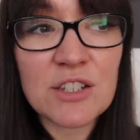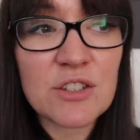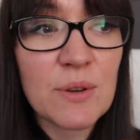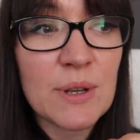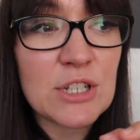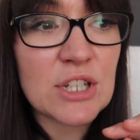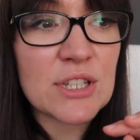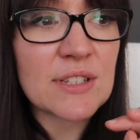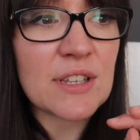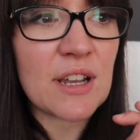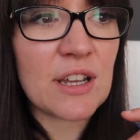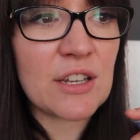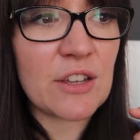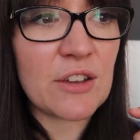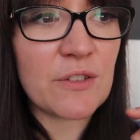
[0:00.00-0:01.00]
so I just
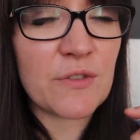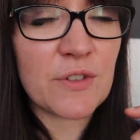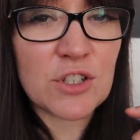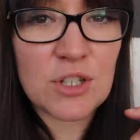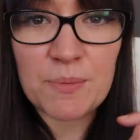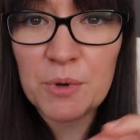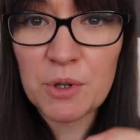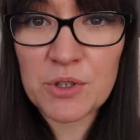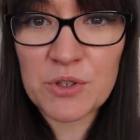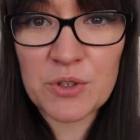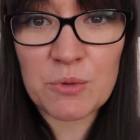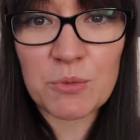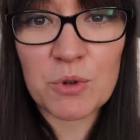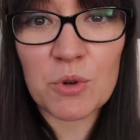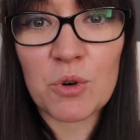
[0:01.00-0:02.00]
kind of jump on a
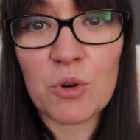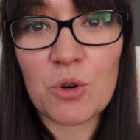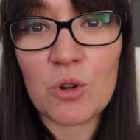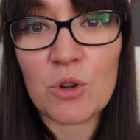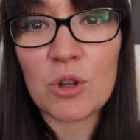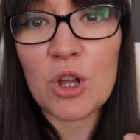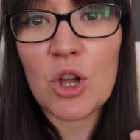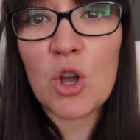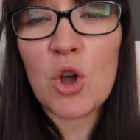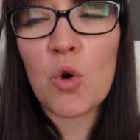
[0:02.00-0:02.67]
Zoom call